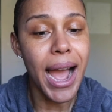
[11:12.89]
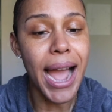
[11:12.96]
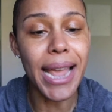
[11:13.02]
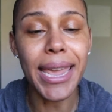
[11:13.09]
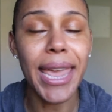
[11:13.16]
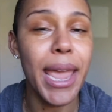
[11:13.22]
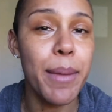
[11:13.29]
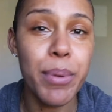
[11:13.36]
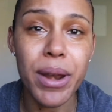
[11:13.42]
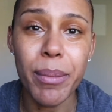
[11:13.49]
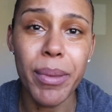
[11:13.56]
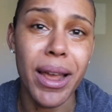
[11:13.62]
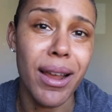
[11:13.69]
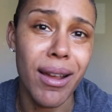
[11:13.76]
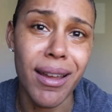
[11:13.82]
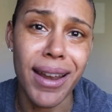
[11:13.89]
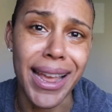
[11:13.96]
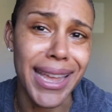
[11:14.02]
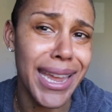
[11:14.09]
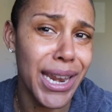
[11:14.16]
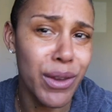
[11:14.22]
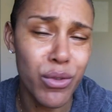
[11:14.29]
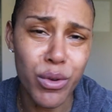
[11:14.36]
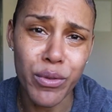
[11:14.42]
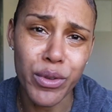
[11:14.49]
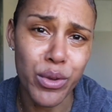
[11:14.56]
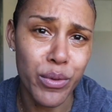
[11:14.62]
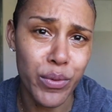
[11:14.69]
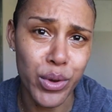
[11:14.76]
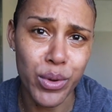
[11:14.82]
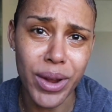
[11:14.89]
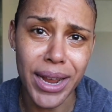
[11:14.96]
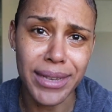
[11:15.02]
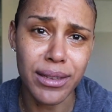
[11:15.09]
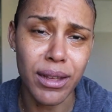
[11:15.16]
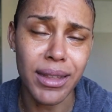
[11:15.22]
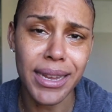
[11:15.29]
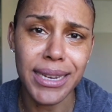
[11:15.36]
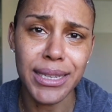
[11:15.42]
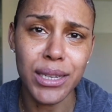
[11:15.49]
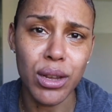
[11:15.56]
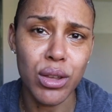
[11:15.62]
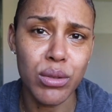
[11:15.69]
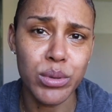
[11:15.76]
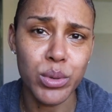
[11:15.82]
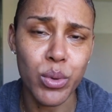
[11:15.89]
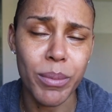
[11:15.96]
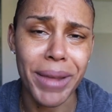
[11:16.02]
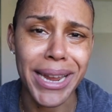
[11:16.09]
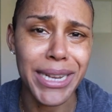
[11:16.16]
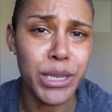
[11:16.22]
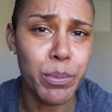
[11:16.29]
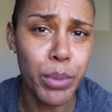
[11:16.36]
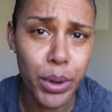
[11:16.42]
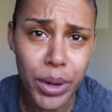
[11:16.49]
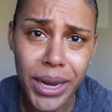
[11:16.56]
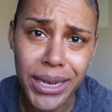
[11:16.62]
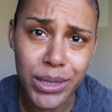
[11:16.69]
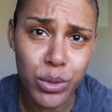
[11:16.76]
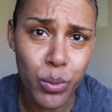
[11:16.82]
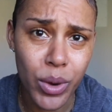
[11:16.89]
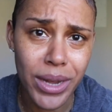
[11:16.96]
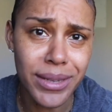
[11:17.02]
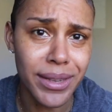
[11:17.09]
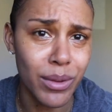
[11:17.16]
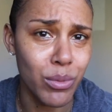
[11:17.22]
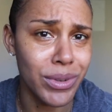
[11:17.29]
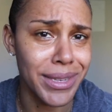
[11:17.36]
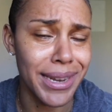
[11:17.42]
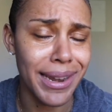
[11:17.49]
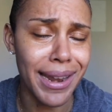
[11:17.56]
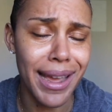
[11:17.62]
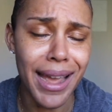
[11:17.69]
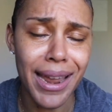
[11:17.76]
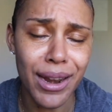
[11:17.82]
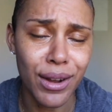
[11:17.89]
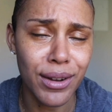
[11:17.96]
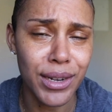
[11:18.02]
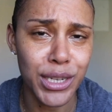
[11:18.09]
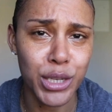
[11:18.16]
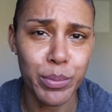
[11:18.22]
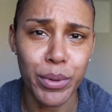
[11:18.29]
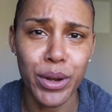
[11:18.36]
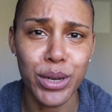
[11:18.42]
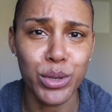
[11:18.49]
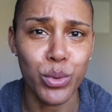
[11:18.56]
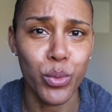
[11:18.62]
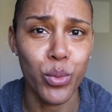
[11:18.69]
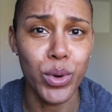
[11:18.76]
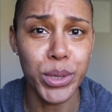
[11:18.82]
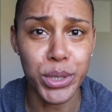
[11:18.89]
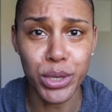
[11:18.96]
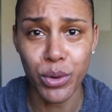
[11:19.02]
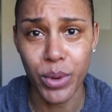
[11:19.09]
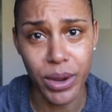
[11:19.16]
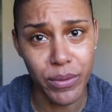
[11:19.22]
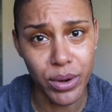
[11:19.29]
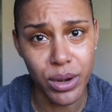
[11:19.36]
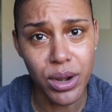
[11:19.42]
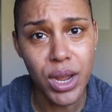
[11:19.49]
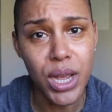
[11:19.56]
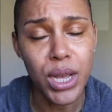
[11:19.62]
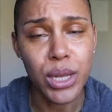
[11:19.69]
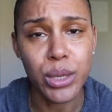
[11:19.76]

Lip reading: I can't put it back on. I can't even review it for you guys. All I can tell you is what my experience was. It was not a good experience whatsoever.